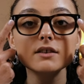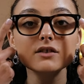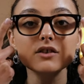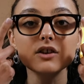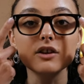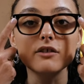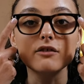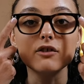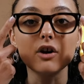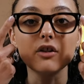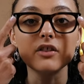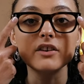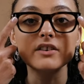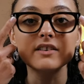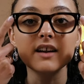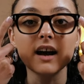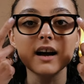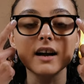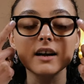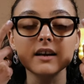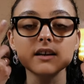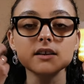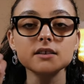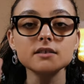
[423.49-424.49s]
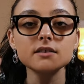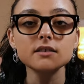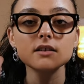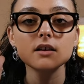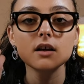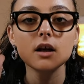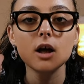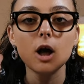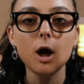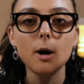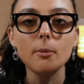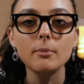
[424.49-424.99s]
So you've got the daggers,
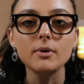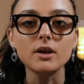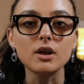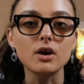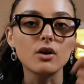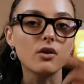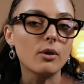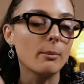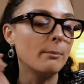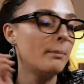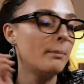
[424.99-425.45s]
but you've got the